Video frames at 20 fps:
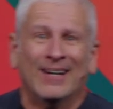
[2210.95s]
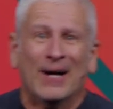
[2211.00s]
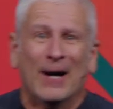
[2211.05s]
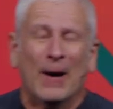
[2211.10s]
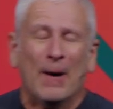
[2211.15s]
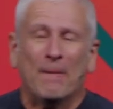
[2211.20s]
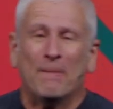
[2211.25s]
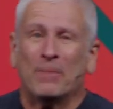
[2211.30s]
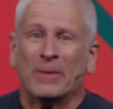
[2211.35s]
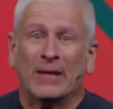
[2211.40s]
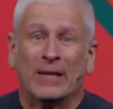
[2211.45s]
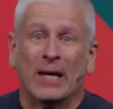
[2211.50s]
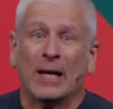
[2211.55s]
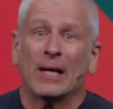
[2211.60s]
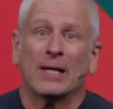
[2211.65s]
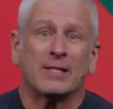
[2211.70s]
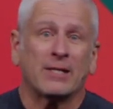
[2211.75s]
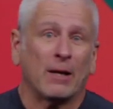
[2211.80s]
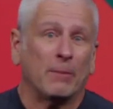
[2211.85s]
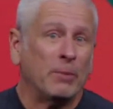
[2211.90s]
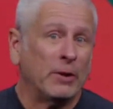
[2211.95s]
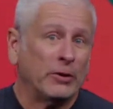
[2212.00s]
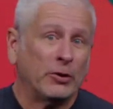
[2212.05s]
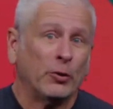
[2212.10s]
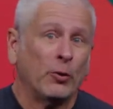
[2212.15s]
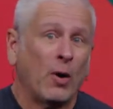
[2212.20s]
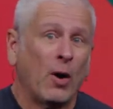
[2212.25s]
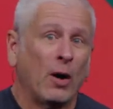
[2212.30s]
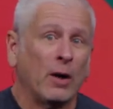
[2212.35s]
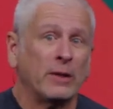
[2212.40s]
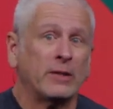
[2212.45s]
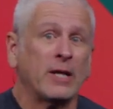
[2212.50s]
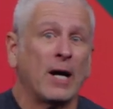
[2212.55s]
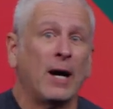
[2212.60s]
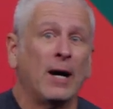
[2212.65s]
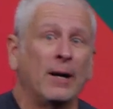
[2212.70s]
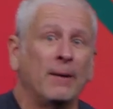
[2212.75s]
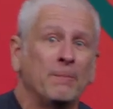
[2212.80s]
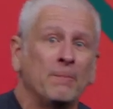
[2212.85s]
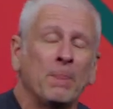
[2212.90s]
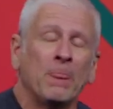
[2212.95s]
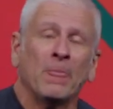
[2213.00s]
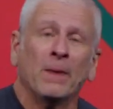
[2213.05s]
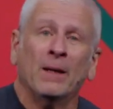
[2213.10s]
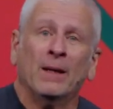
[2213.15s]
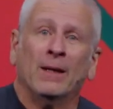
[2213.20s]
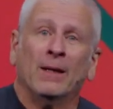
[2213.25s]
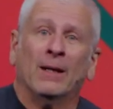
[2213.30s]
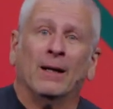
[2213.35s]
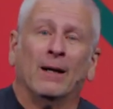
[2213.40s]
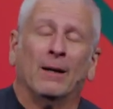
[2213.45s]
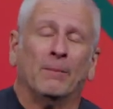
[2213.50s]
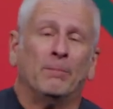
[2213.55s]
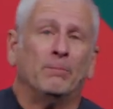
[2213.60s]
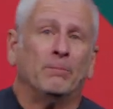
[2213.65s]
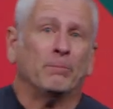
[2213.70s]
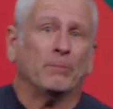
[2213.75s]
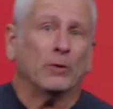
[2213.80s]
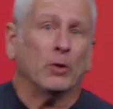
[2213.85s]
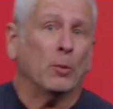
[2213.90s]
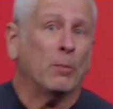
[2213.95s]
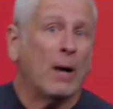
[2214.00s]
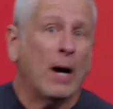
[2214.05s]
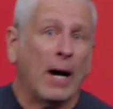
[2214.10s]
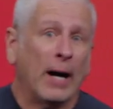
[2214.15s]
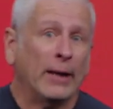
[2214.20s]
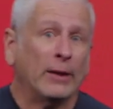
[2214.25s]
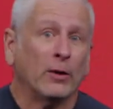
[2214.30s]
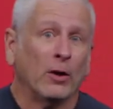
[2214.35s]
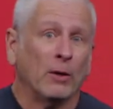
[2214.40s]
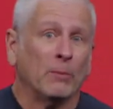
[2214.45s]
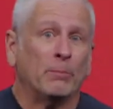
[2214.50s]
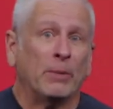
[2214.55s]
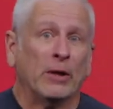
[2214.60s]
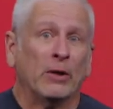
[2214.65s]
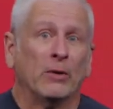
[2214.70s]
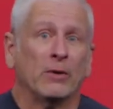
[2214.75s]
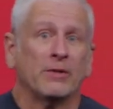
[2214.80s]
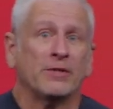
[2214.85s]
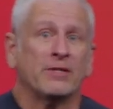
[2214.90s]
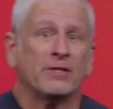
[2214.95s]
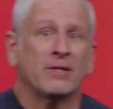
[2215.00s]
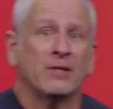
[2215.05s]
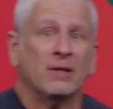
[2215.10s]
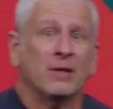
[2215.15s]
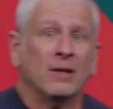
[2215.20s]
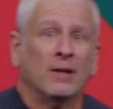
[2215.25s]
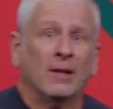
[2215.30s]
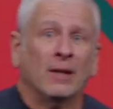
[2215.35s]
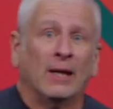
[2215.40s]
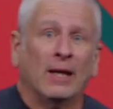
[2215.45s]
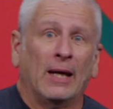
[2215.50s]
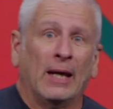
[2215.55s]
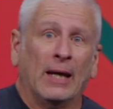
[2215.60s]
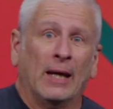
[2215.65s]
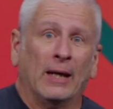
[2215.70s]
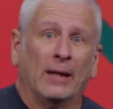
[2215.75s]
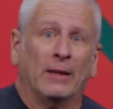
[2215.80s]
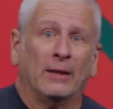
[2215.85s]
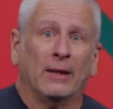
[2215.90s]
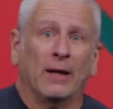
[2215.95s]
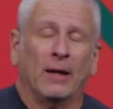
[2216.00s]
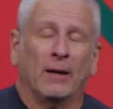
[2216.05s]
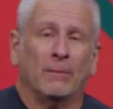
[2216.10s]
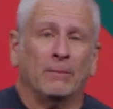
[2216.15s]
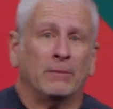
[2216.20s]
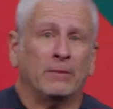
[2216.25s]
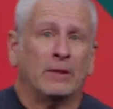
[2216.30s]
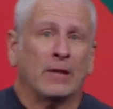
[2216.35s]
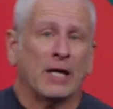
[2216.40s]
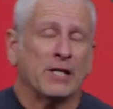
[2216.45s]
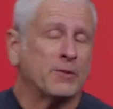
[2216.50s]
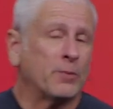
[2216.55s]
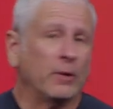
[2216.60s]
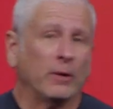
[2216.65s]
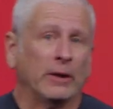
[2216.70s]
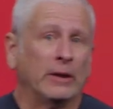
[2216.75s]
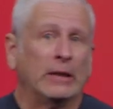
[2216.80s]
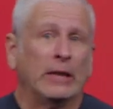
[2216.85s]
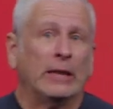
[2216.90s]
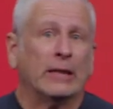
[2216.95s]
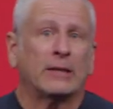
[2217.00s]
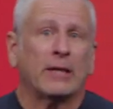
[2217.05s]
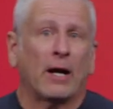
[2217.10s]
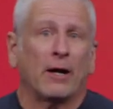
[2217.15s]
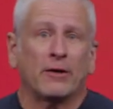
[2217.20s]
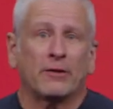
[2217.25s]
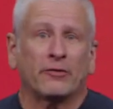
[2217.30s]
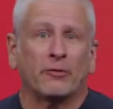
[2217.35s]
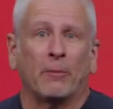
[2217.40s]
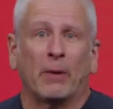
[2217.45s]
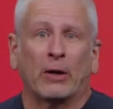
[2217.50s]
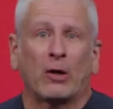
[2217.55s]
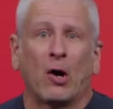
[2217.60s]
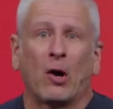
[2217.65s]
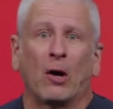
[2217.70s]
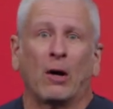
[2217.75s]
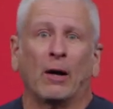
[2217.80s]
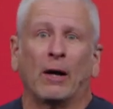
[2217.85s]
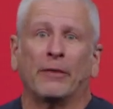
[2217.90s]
Um, yes, I've been through a hard time, uh, a little behind on bills, and um, desperately needed tires for my car.